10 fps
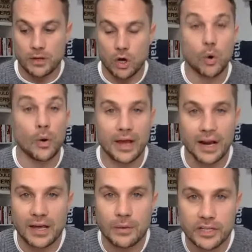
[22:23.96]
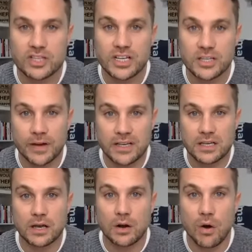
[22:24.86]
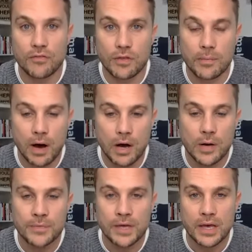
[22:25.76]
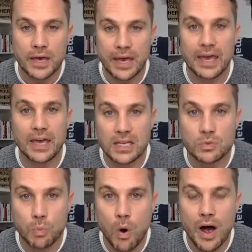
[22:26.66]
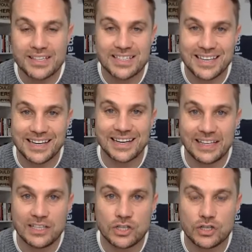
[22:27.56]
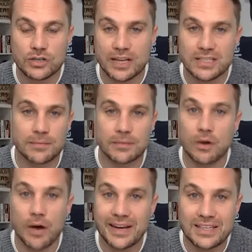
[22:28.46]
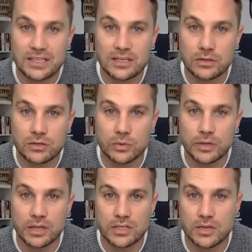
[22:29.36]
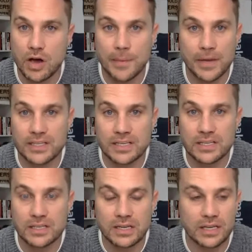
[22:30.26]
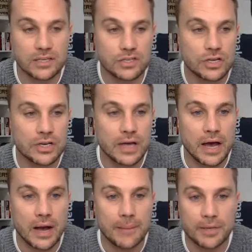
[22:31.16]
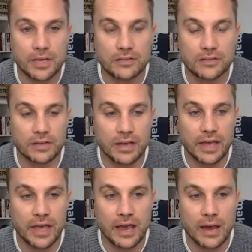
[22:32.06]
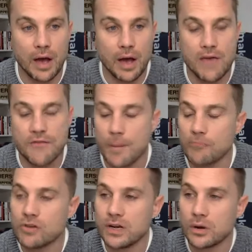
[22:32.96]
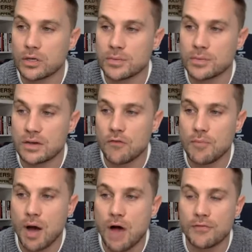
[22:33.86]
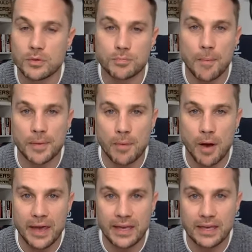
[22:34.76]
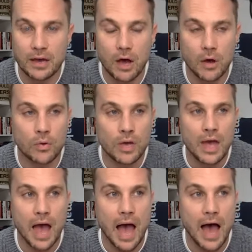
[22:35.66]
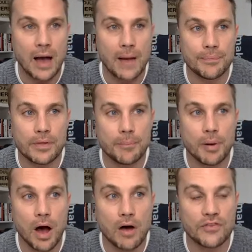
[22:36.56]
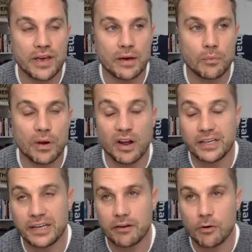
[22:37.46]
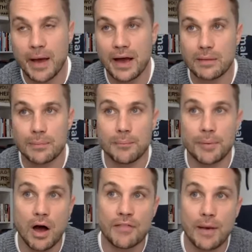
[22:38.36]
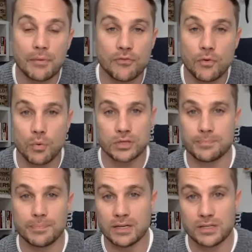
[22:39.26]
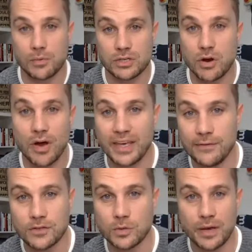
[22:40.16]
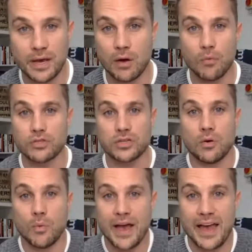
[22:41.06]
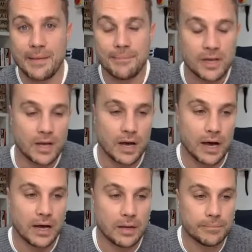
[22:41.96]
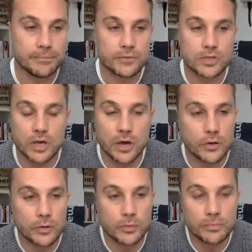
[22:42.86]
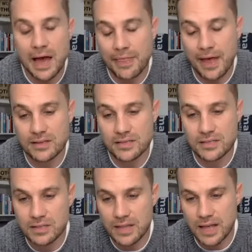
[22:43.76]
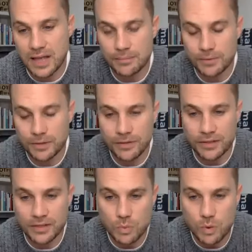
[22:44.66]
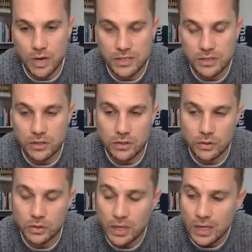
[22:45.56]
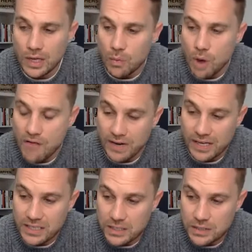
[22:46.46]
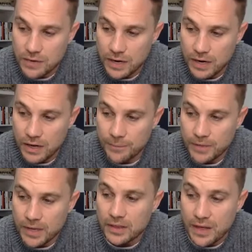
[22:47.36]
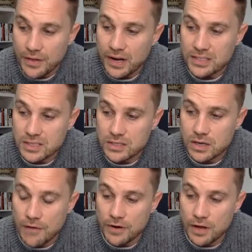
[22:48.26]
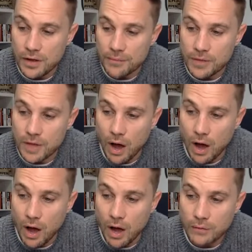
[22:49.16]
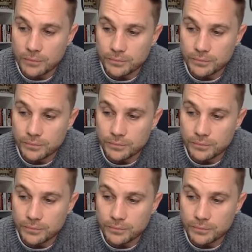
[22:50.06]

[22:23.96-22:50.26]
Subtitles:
quickly, which, let's face it, a lot of them are, it is wise to niche. That's something that I didn't do at the time. I didn't niche because if I'm really honest with myself, part of it was probably my ego. Part of it when I did hear about it, but part of that before was because I was naive to it and I wasn't aware. So that's something that I think is wise to do. What other lessons have I learned? The other lessons that I've learned are,